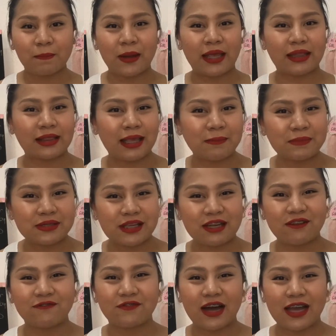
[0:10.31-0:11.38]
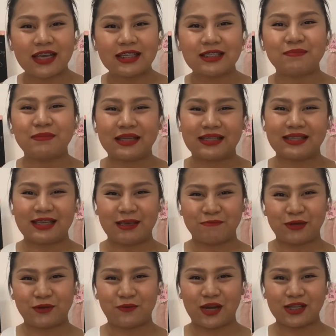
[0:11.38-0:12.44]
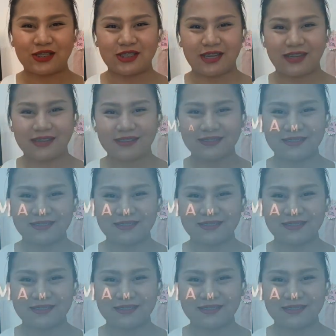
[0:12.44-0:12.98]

my tips and advice, please keep on watching.